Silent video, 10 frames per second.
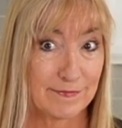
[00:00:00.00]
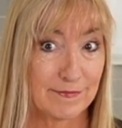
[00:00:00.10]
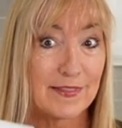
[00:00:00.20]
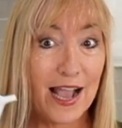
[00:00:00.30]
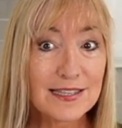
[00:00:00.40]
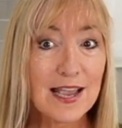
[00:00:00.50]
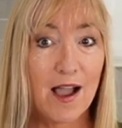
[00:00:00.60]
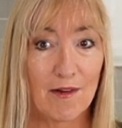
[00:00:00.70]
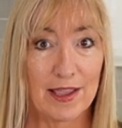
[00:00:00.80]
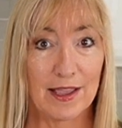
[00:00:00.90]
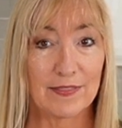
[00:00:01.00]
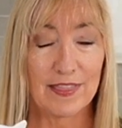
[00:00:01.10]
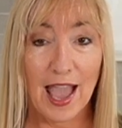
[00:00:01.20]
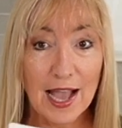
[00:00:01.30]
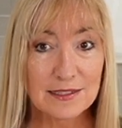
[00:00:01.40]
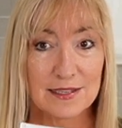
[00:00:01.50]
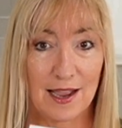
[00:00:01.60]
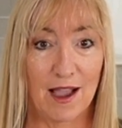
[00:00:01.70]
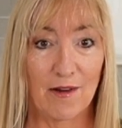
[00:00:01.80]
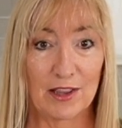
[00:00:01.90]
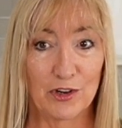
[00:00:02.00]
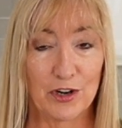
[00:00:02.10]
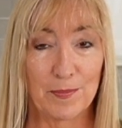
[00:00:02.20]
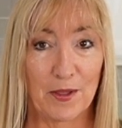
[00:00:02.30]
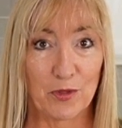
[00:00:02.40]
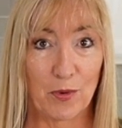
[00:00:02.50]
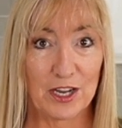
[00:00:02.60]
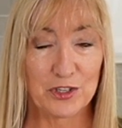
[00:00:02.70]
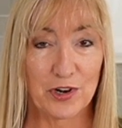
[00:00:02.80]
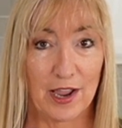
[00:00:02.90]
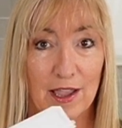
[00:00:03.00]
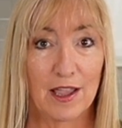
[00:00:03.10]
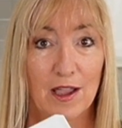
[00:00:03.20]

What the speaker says: That's how I learned about the white tray.